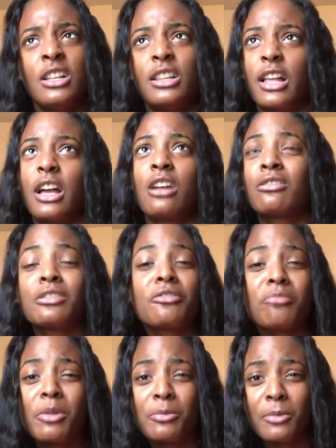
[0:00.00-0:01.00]
Like, I don't even
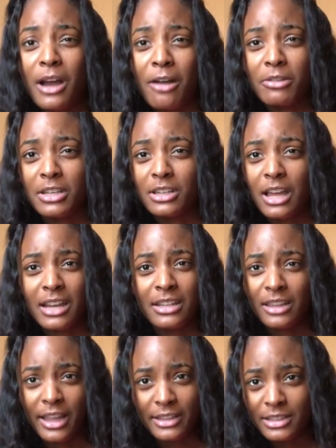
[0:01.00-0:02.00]
remember why I
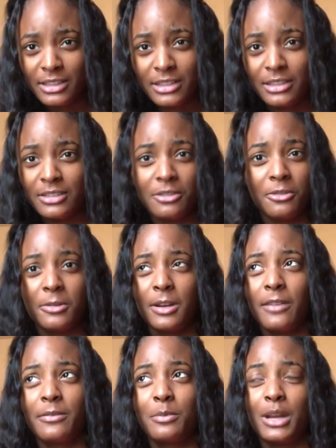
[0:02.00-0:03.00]
didn't like her or whatever,